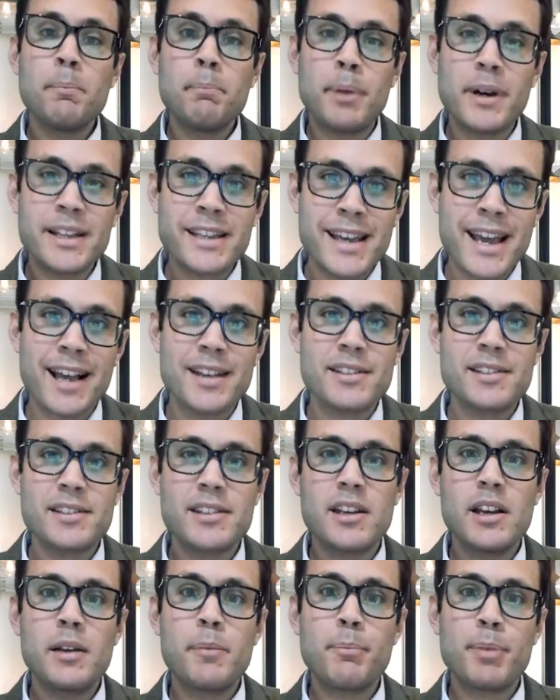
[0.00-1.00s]
But
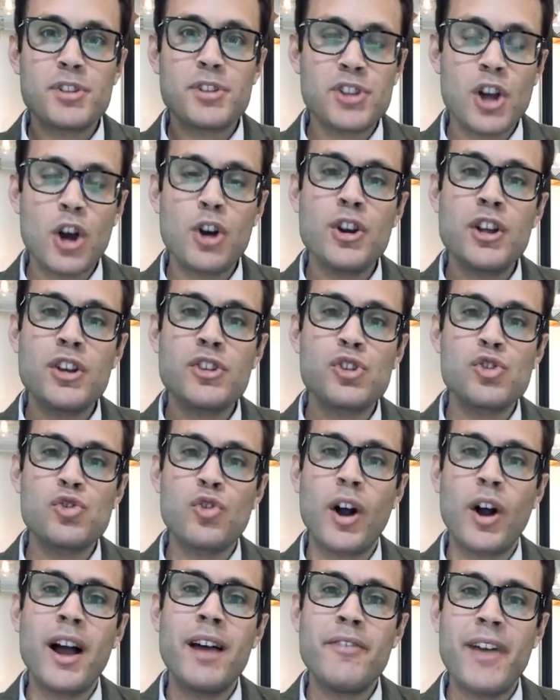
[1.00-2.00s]
yes, personas
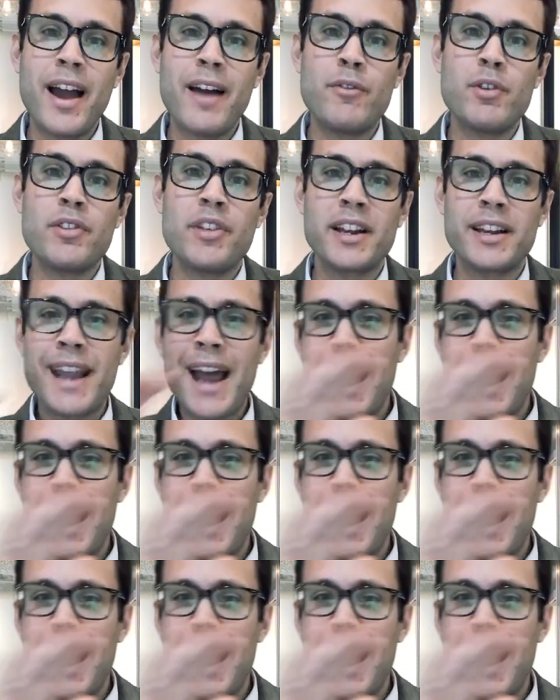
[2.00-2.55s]
drive everything.